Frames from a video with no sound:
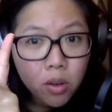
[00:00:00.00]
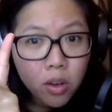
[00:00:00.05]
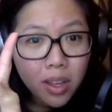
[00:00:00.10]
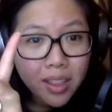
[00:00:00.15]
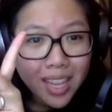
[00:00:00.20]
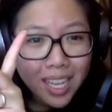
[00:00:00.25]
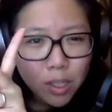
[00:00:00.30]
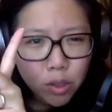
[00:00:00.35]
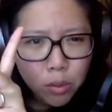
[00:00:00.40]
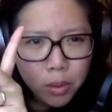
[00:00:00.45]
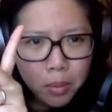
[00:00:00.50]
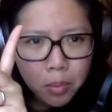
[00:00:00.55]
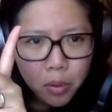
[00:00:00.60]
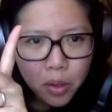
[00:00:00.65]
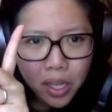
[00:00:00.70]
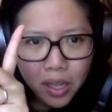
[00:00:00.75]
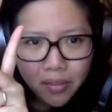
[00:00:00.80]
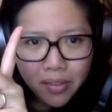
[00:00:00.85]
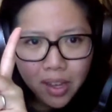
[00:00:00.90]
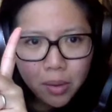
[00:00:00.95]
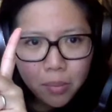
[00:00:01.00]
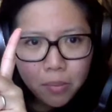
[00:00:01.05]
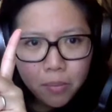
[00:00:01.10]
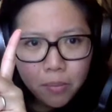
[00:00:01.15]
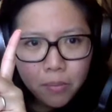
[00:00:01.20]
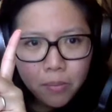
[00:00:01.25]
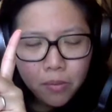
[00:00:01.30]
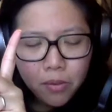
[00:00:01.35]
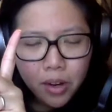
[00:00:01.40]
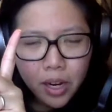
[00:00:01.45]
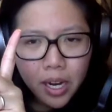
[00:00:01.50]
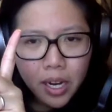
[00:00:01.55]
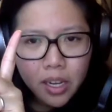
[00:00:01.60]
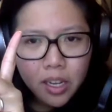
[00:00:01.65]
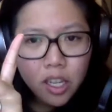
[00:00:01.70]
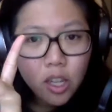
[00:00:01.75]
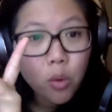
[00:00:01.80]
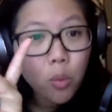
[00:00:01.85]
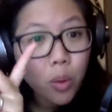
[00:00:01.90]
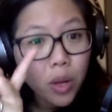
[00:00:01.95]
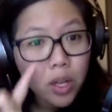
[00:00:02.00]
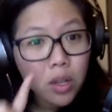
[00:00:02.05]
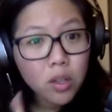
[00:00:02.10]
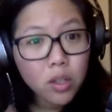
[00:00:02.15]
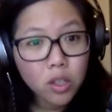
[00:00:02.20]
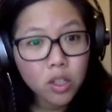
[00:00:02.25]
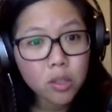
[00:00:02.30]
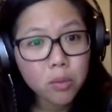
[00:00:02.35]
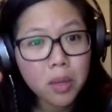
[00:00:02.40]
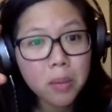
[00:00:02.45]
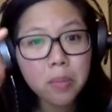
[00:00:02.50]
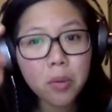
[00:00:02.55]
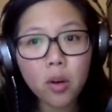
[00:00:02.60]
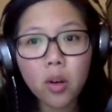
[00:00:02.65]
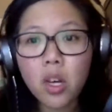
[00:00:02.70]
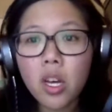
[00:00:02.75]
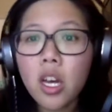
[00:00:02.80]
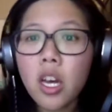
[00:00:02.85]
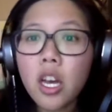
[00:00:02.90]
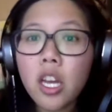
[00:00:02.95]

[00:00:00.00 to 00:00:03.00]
And that's where people give up, right? You will lose people.